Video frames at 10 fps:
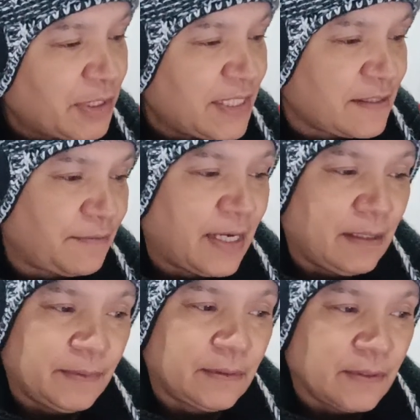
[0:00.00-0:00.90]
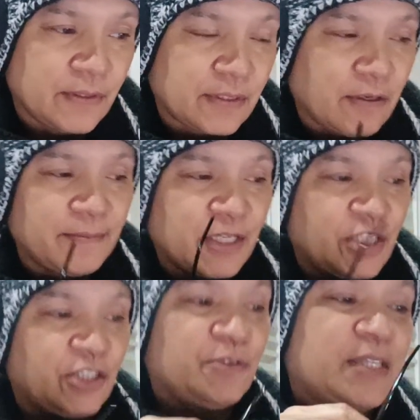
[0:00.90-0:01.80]
one is available. So I'm going
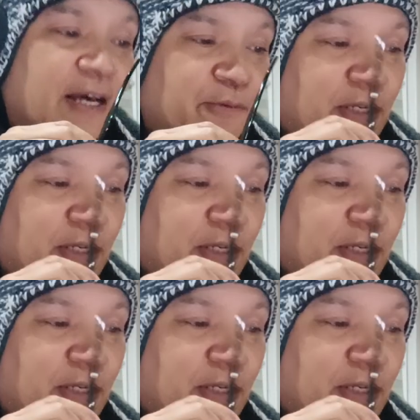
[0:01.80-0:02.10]
to use that